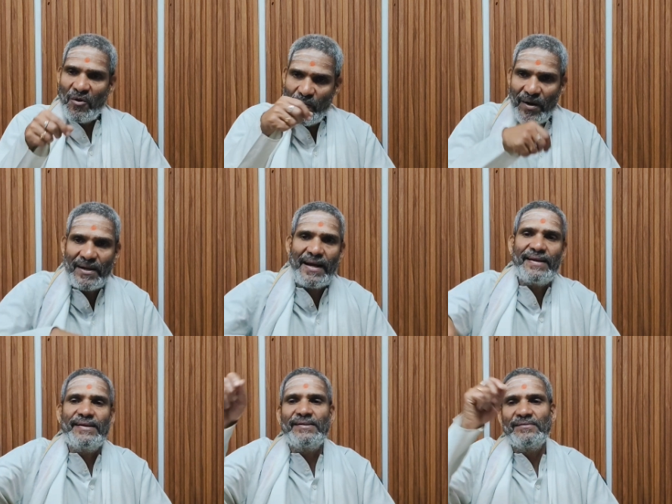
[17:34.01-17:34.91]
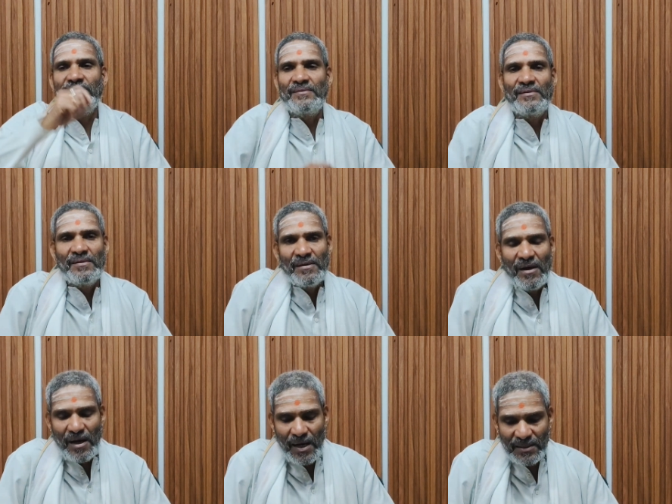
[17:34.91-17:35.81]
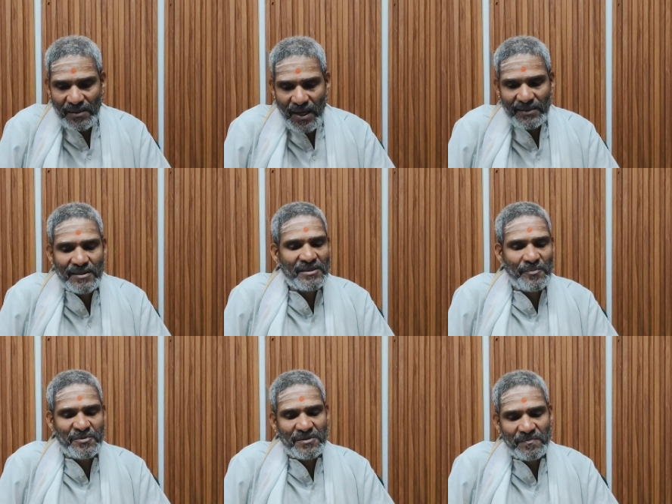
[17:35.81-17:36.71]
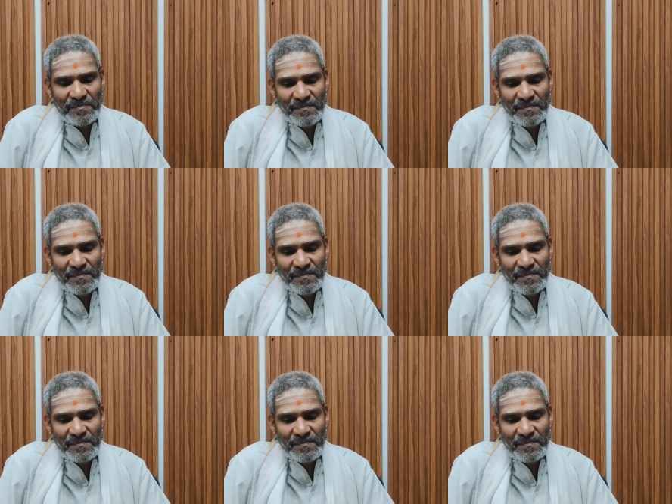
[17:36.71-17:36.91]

were carried on other ships.